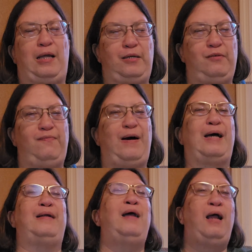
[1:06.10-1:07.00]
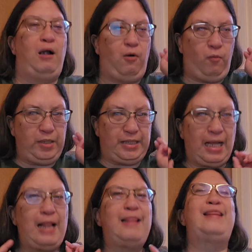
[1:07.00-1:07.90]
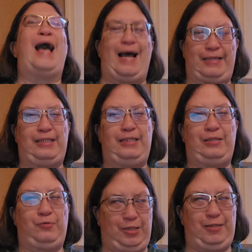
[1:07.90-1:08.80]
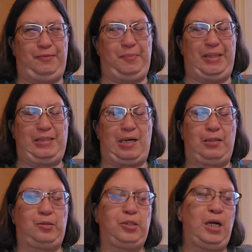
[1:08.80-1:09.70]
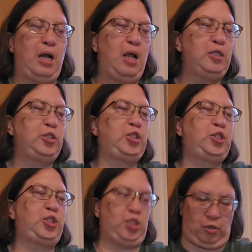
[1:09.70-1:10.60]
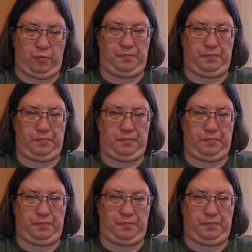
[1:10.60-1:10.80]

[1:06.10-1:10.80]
I could find was that Christopher McDonald. So,